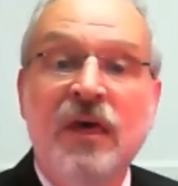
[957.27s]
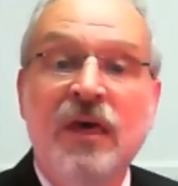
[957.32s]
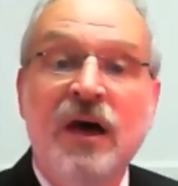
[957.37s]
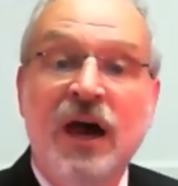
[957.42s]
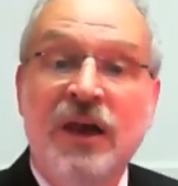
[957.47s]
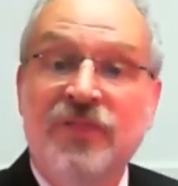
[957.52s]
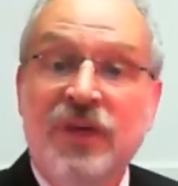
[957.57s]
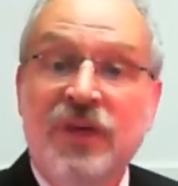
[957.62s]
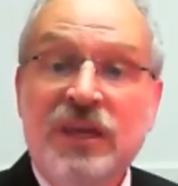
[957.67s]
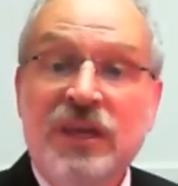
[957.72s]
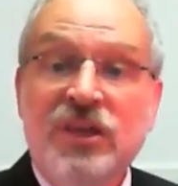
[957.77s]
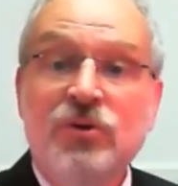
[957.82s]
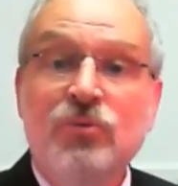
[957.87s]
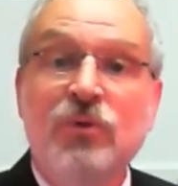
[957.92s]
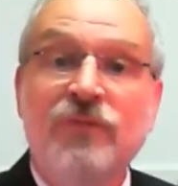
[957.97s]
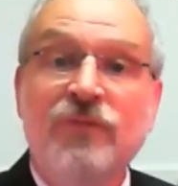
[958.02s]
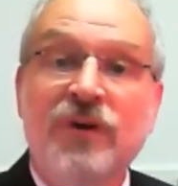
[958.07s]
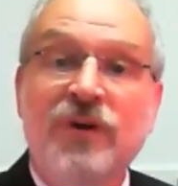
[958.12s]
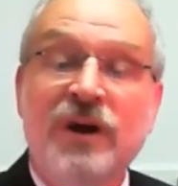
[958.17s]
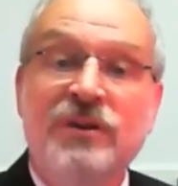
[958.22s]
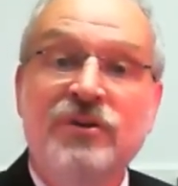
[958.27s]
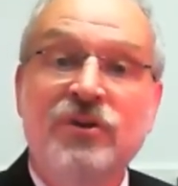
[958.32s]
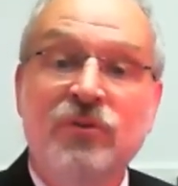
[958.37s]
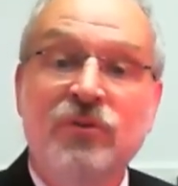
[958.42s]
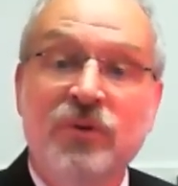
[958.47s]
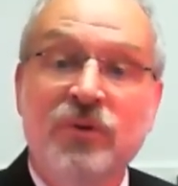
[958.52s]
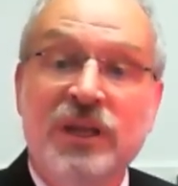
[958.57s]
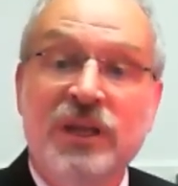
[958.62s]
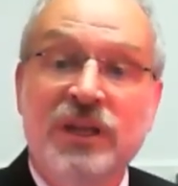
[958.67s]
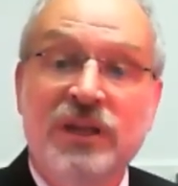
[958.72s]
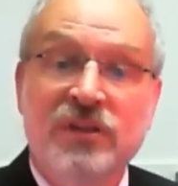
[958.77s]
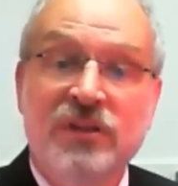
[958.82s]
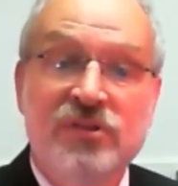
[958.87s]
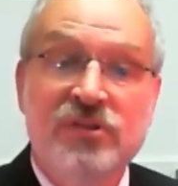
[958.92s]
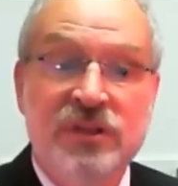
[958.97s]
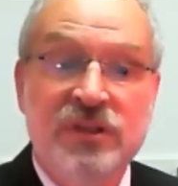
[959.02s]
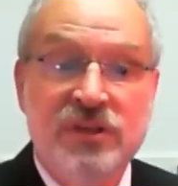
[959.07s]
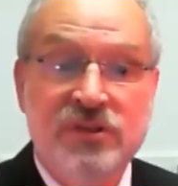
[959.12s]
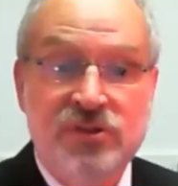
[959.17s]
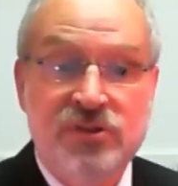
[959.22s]
I think you will find your readings
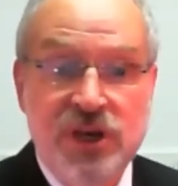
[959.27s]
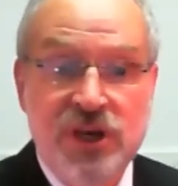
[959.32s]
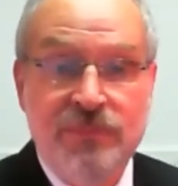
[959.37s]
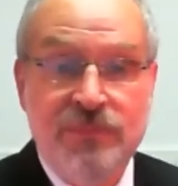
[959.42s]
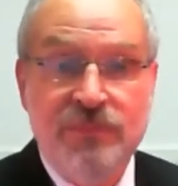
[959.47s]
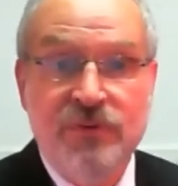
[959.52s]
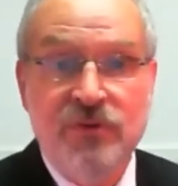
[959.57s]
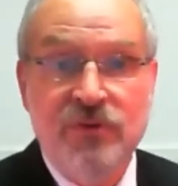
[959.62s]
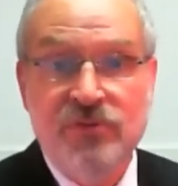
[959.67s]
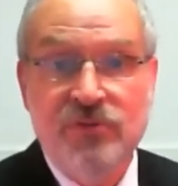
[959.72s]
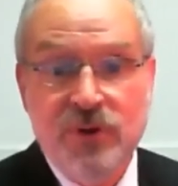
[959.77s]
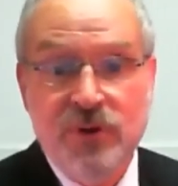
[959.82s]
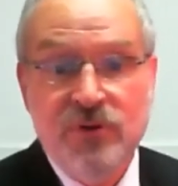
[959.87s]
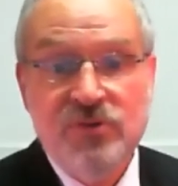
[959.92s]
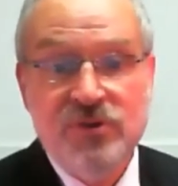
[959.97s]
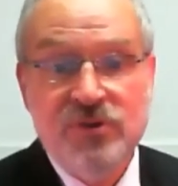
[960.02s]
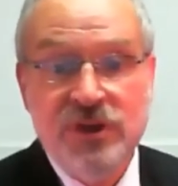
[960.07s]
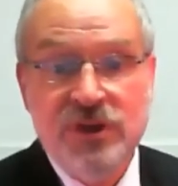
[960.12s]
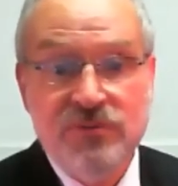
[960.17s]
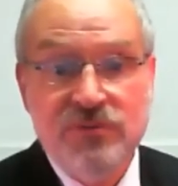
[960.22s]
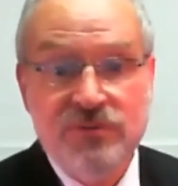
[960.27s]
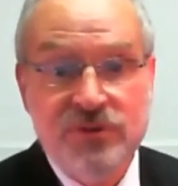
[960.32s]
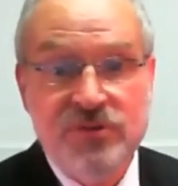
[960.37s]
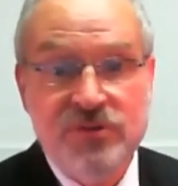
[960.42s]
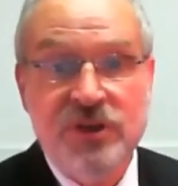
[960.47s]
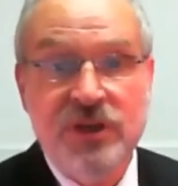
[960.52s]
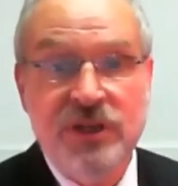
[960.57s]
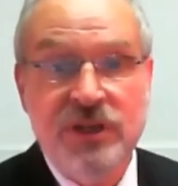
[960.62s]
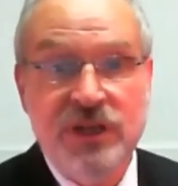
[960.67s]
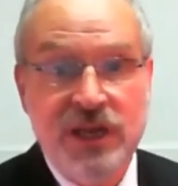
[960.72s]
in these chapters most interesting